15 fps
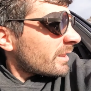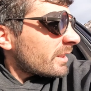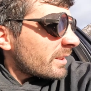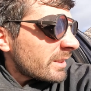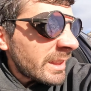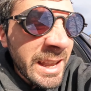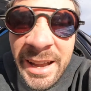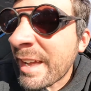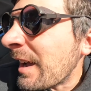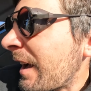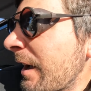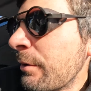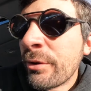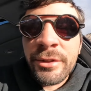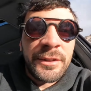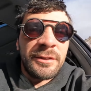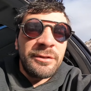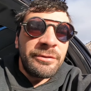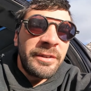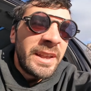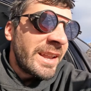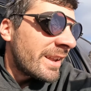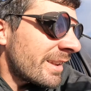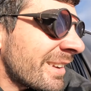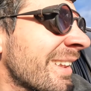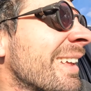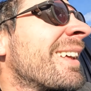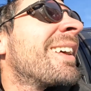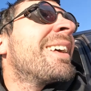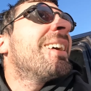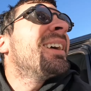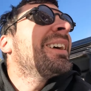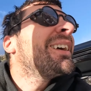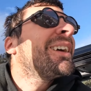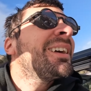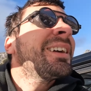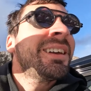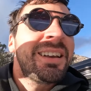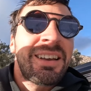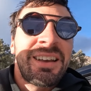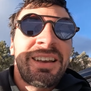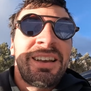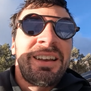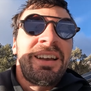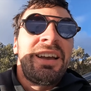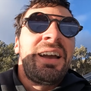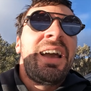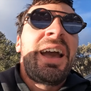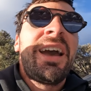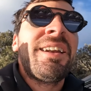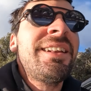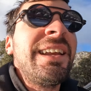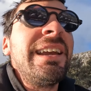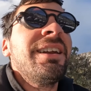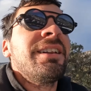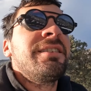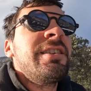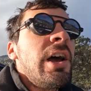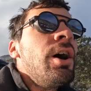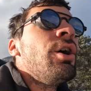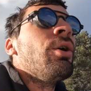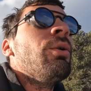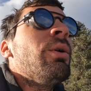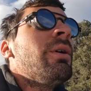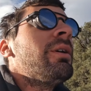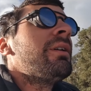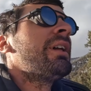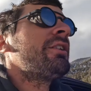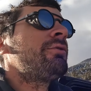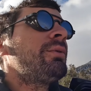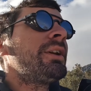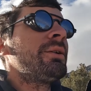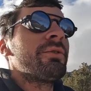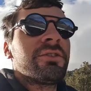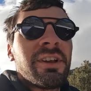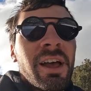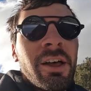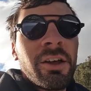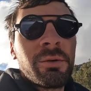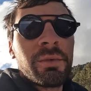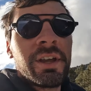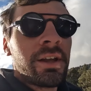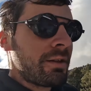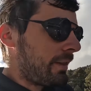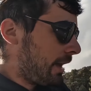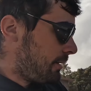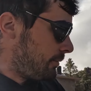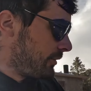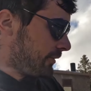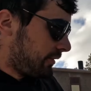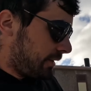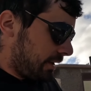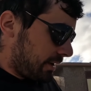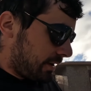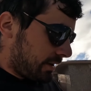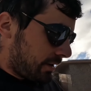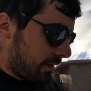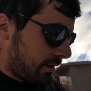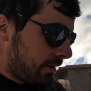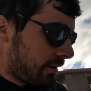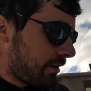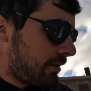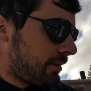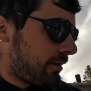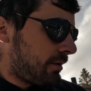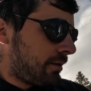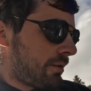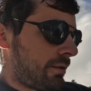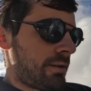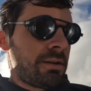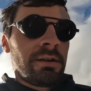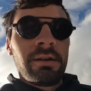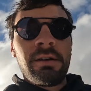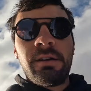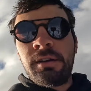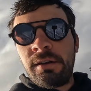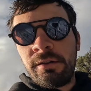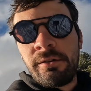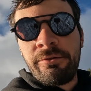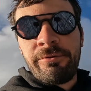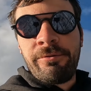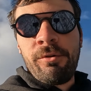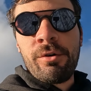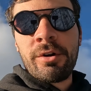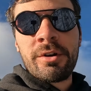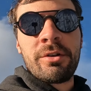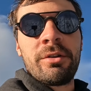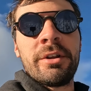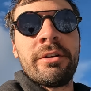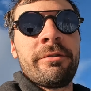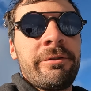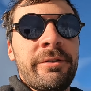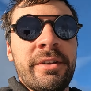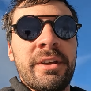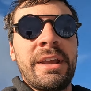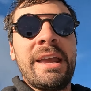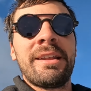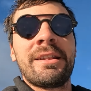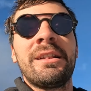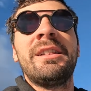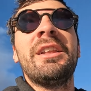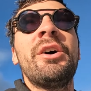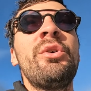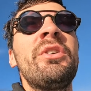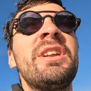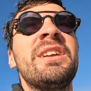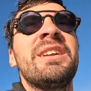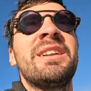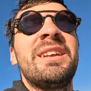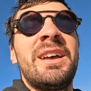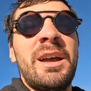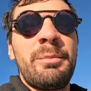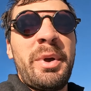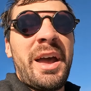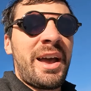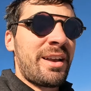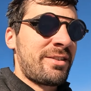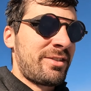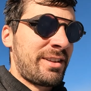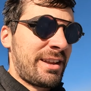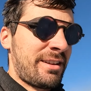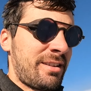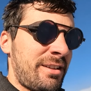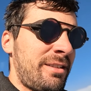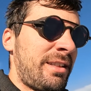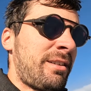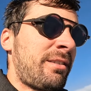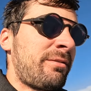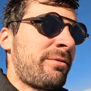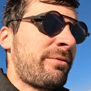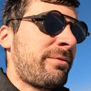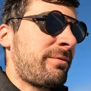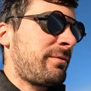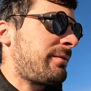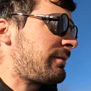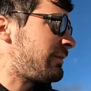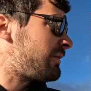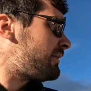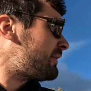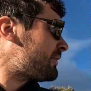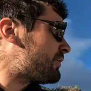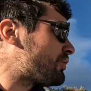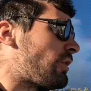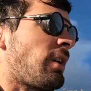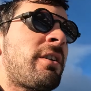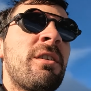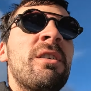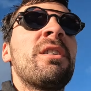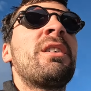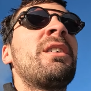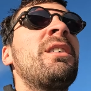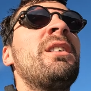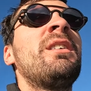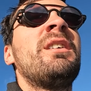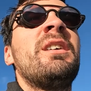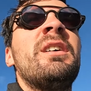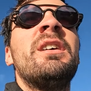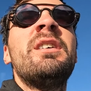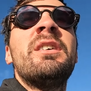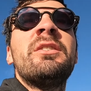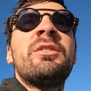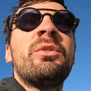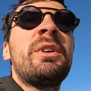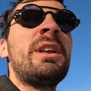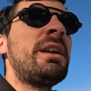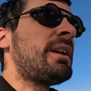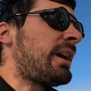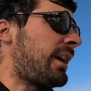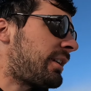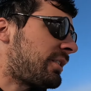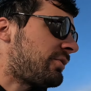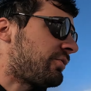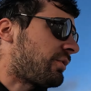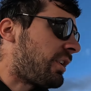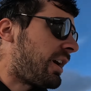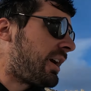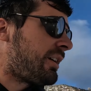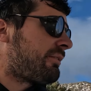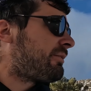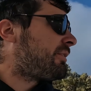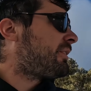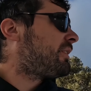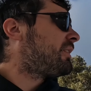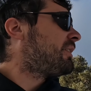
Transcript: That guy with his van had to get a tow. That's what he was telling me, and that was the forklift getting loaded. I passed that trucker, so he had to drive